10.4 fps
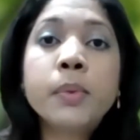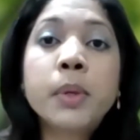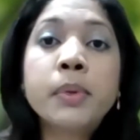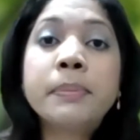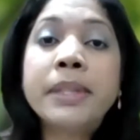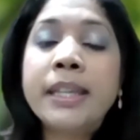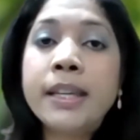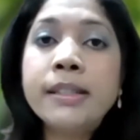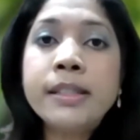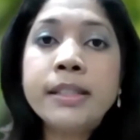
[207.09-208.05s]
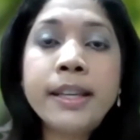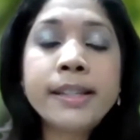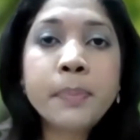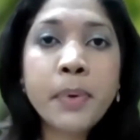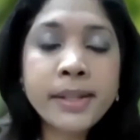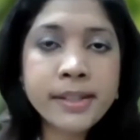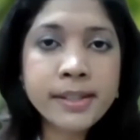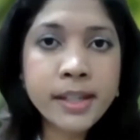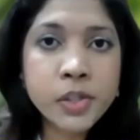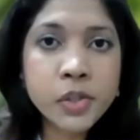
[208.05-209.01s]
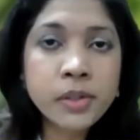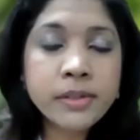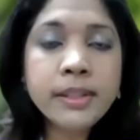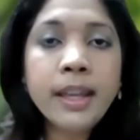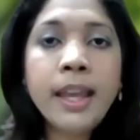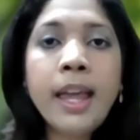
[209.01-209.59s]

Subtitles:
we will begin today's presentation.